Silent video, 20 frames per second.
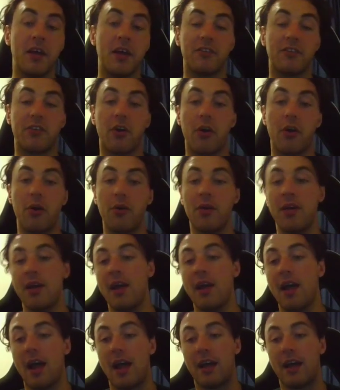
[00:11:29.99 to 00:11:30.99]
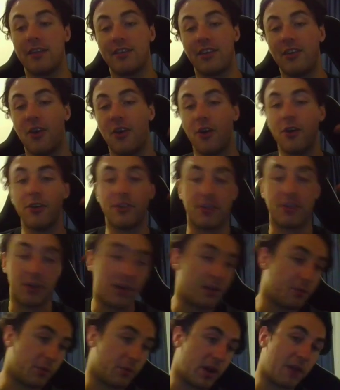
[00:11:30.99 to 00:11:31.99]
So, as a note,
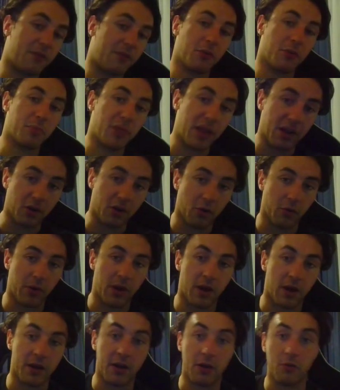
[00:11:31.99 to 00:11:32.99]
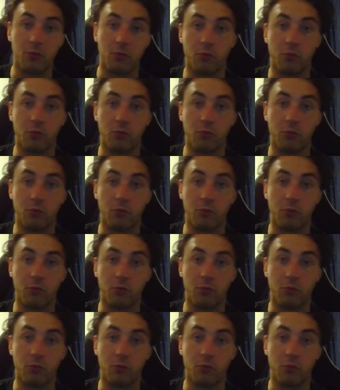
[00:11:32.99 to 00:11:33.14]
whenever you're playing Orianna,